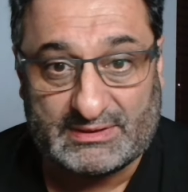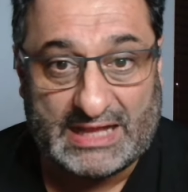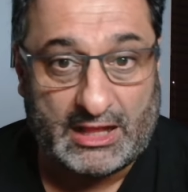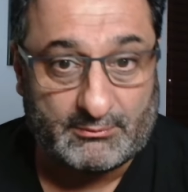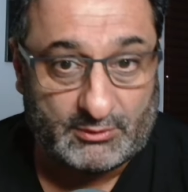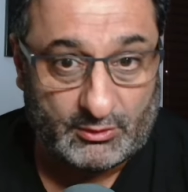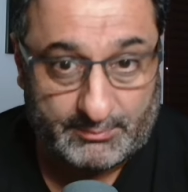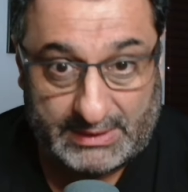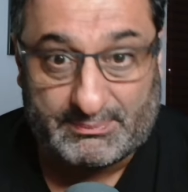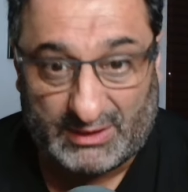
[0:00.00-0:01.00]
Almiron,
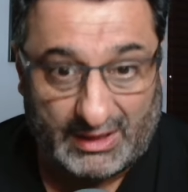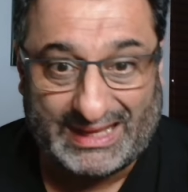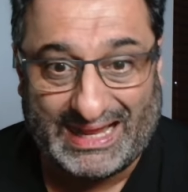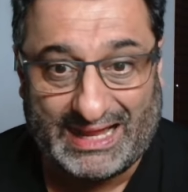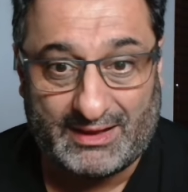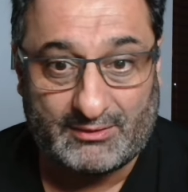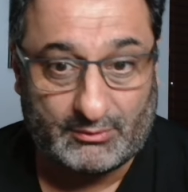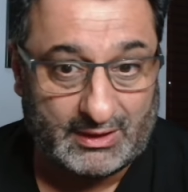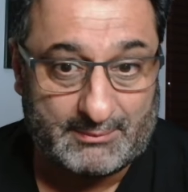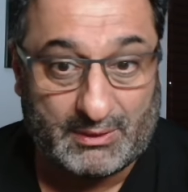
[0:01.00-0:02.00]
people like that, right?